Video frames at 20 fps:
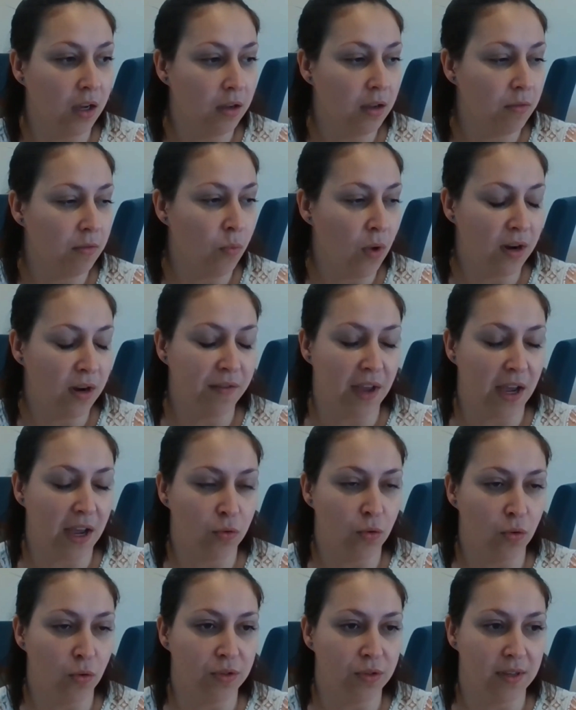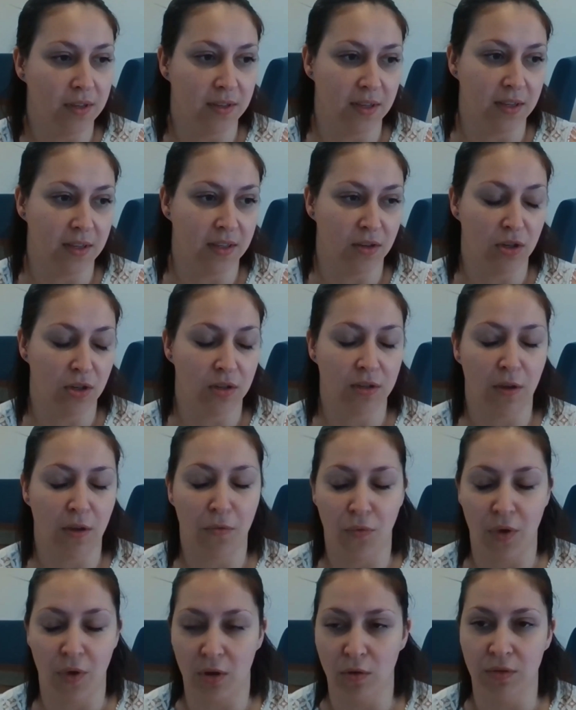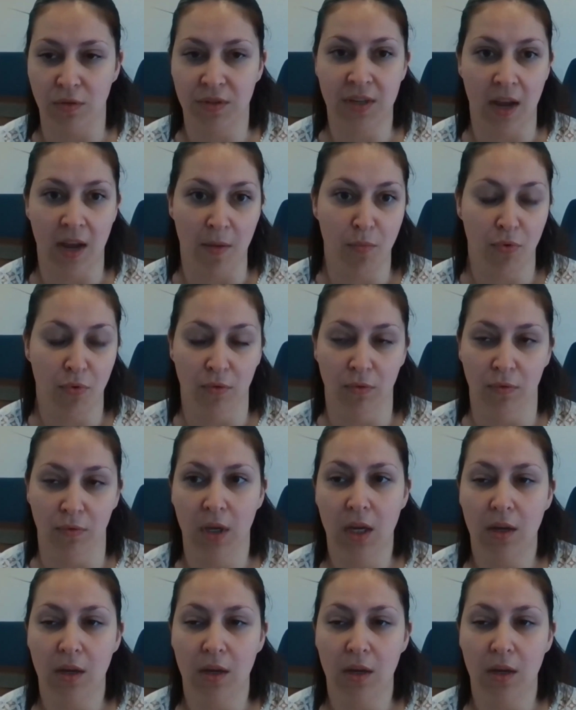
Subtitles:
one of our courses is on a software called Temple,